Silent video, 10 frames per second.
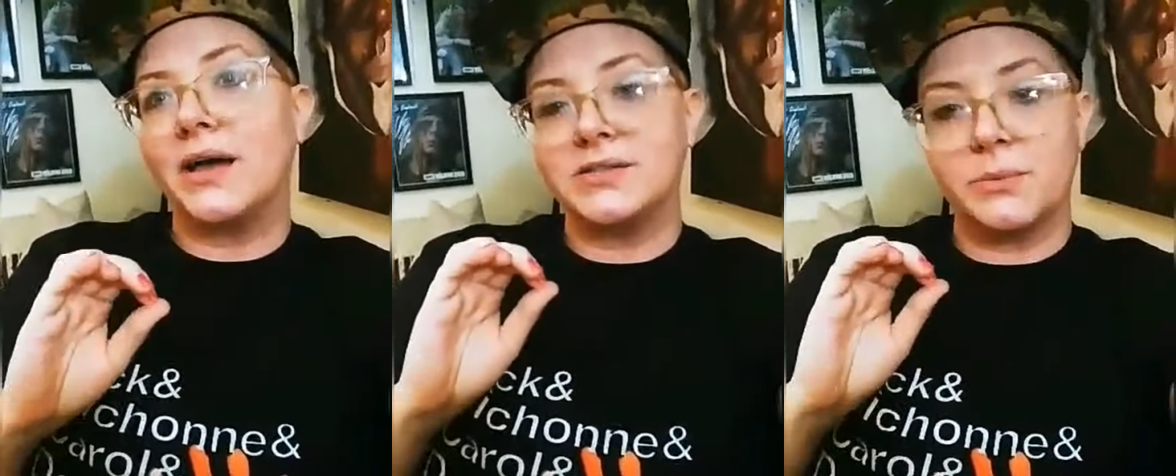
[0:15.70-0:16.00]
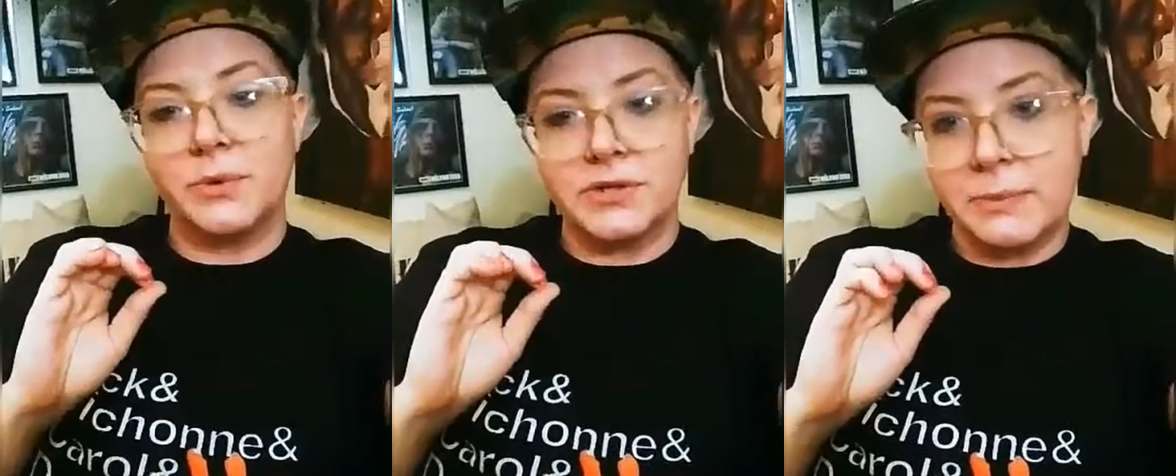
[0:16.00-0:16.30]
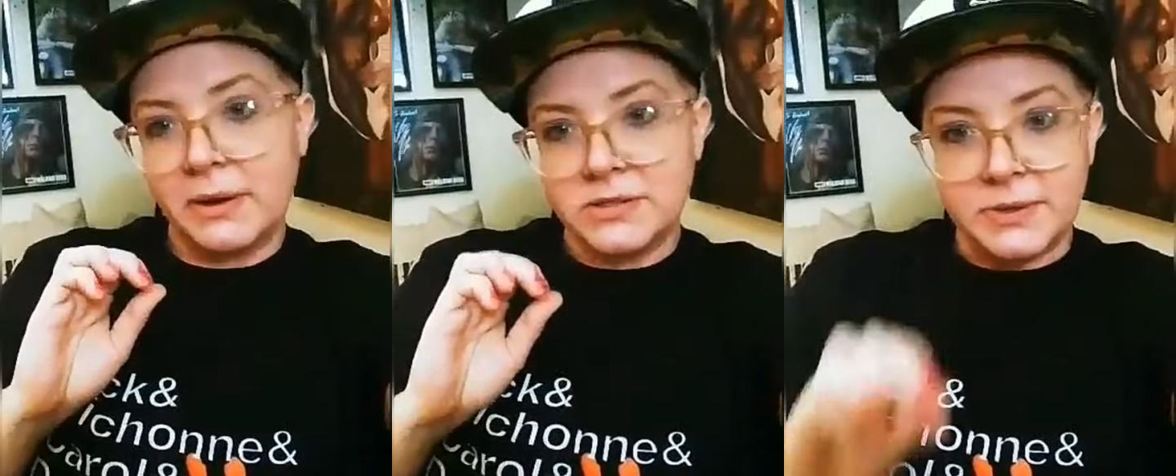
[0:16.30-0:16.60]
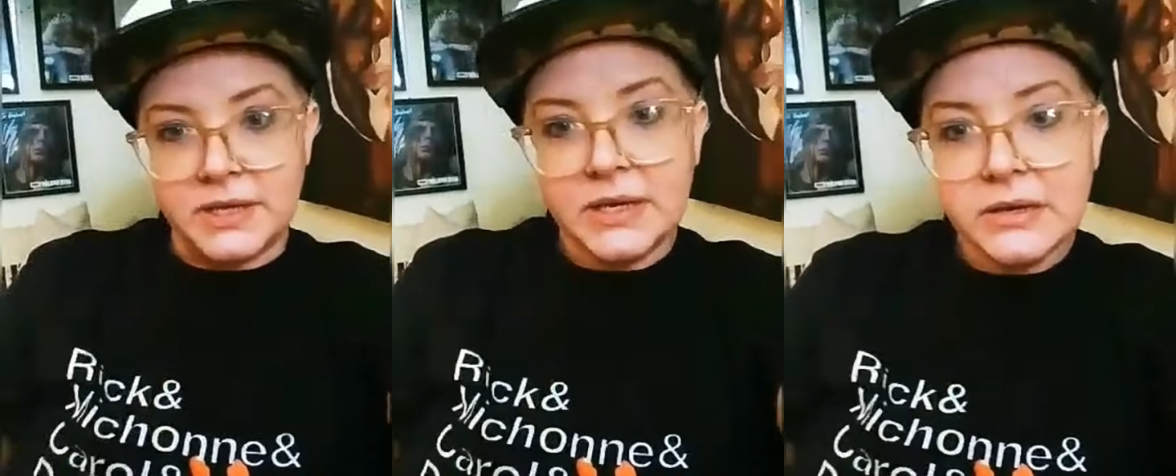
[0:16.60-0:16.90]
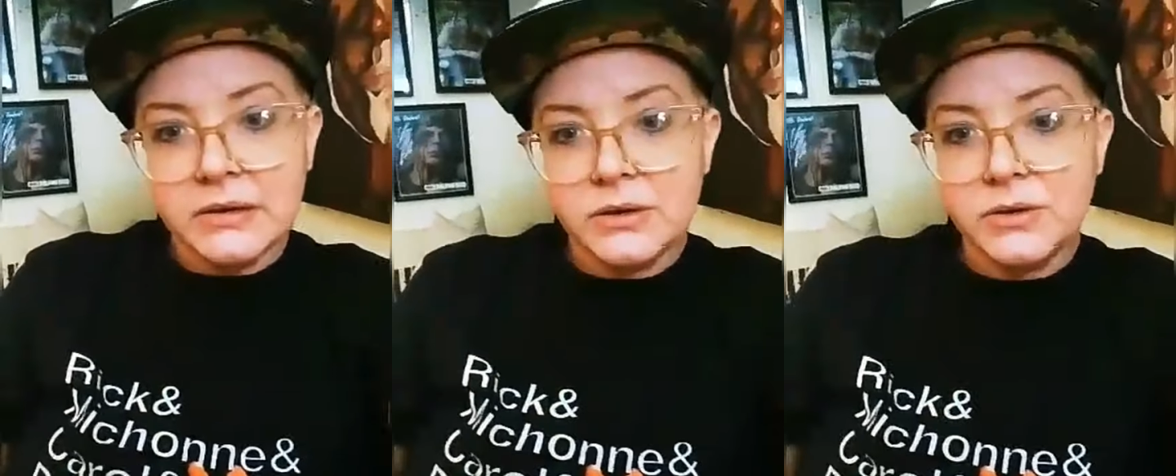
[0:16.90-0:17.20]
someone is about to be
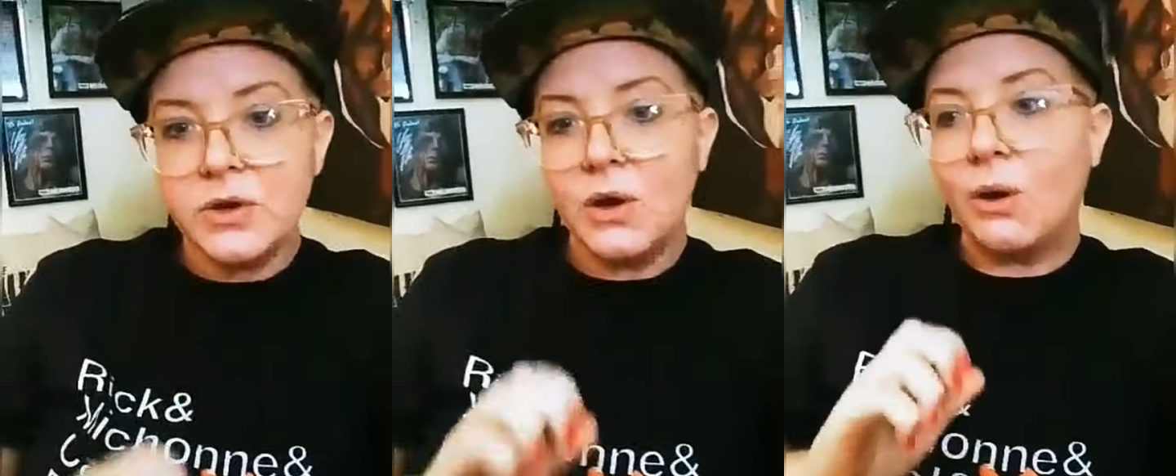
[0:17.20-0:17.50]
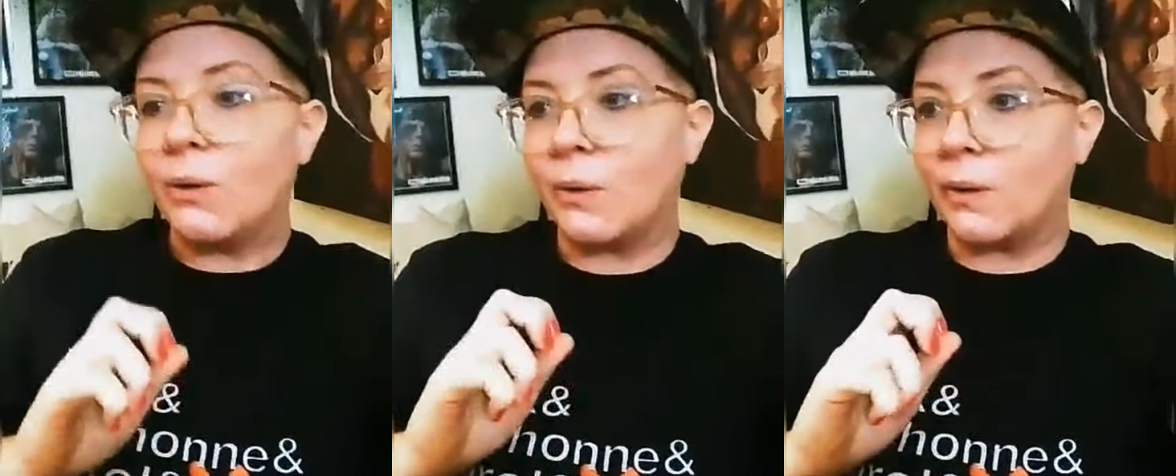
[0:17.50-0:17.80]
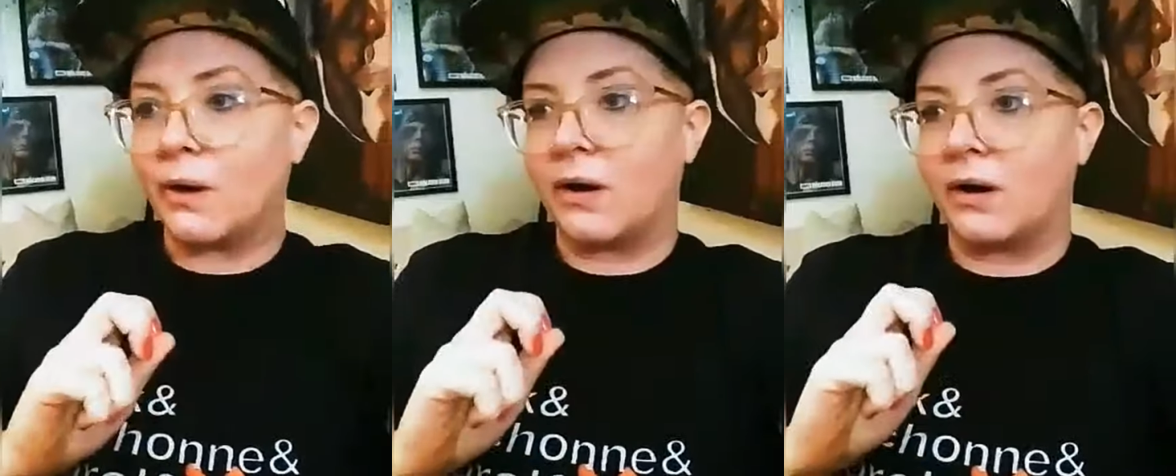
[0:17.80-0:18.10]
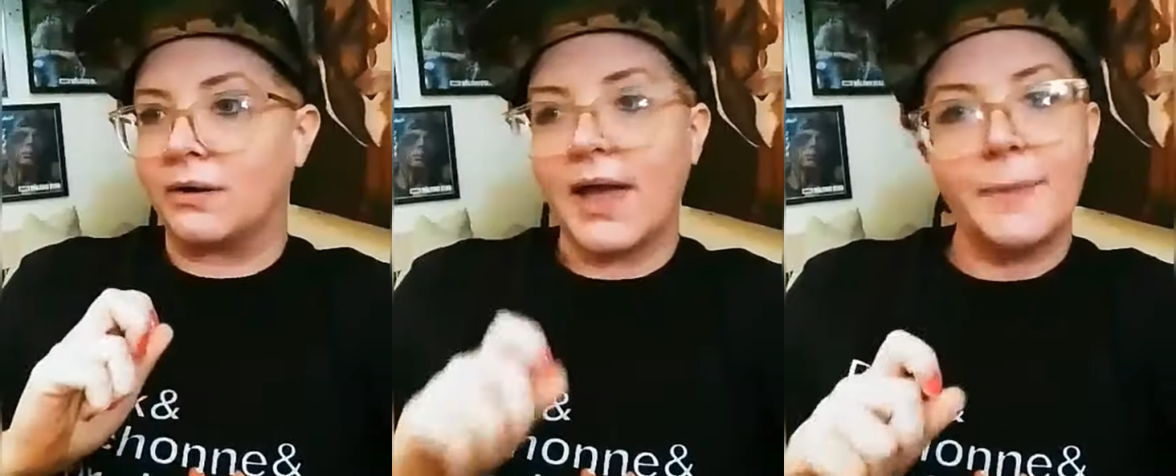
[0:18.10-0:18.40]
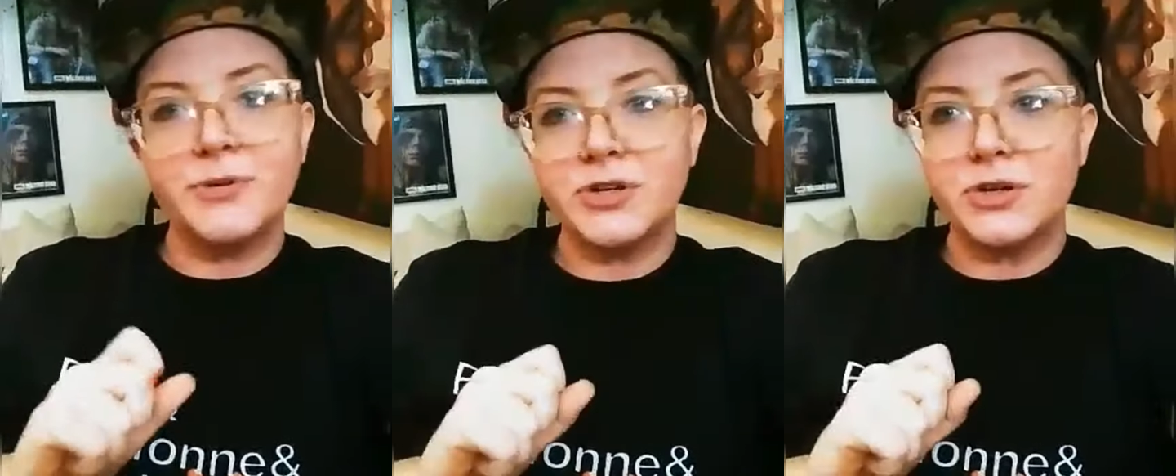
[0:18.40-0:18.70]
killed or
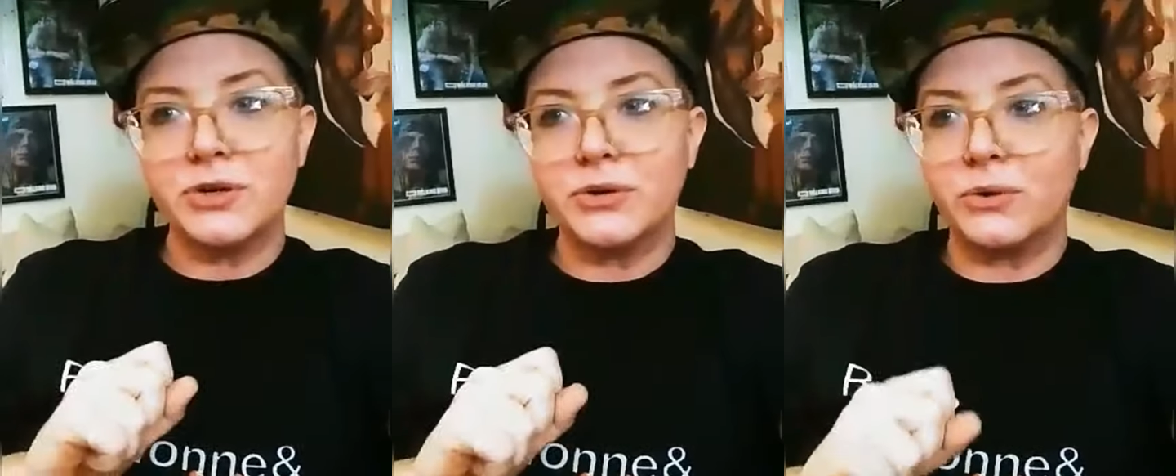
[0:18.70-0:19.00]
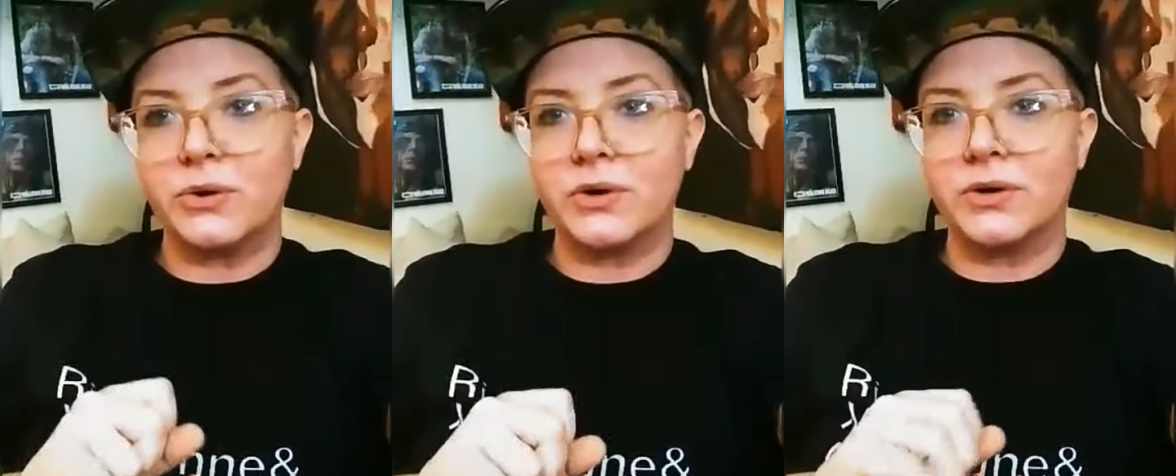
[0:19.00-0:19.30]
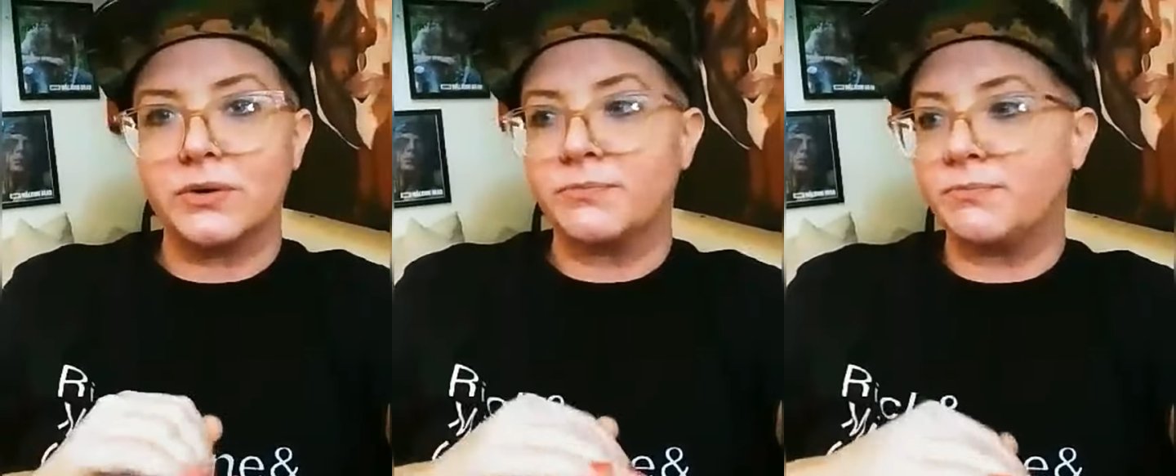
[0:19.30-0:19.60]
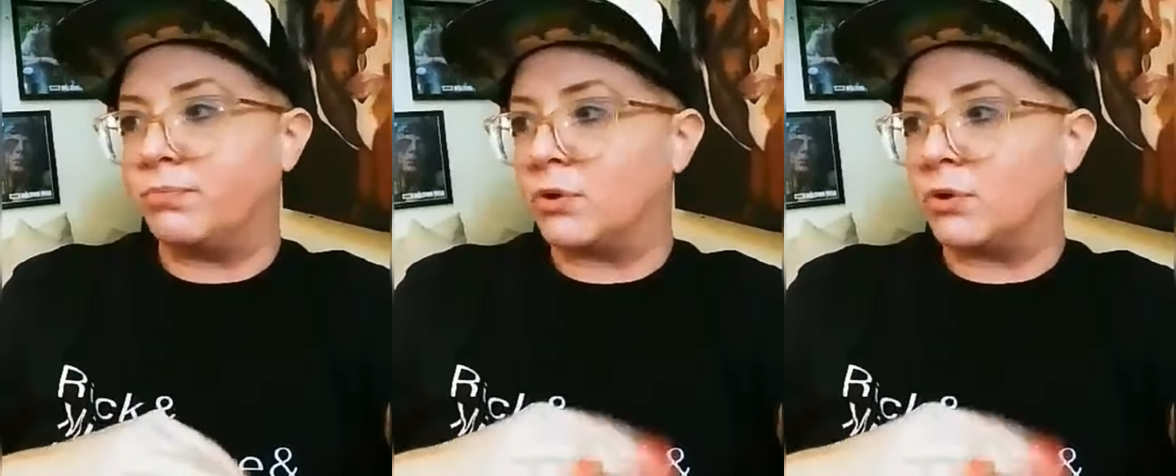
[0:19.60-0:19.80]
captured or